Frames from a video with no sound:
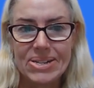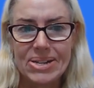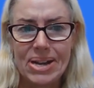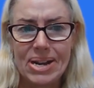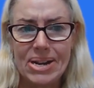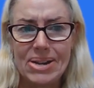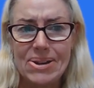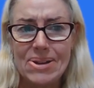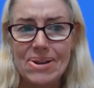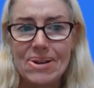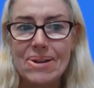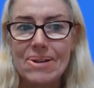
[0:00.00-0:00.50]
I
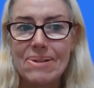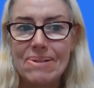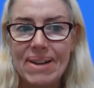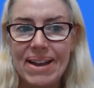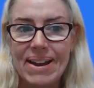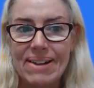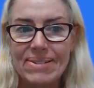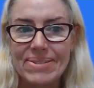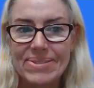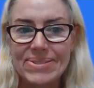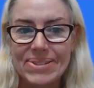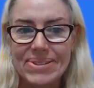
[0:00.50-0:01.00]
know
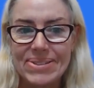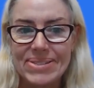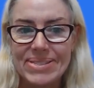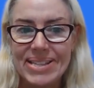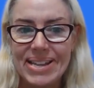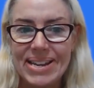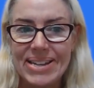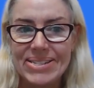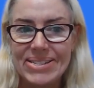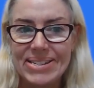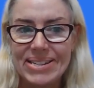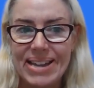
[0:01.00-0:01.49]
our
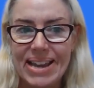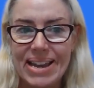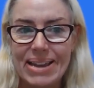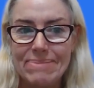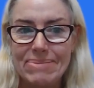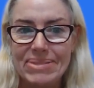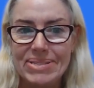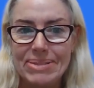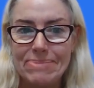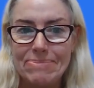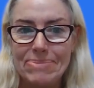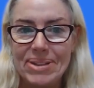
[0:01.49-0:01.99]
association
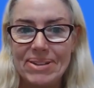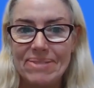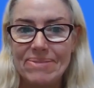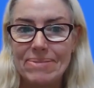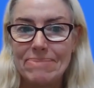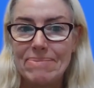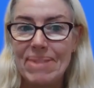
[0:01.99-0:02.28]
name is a bit of a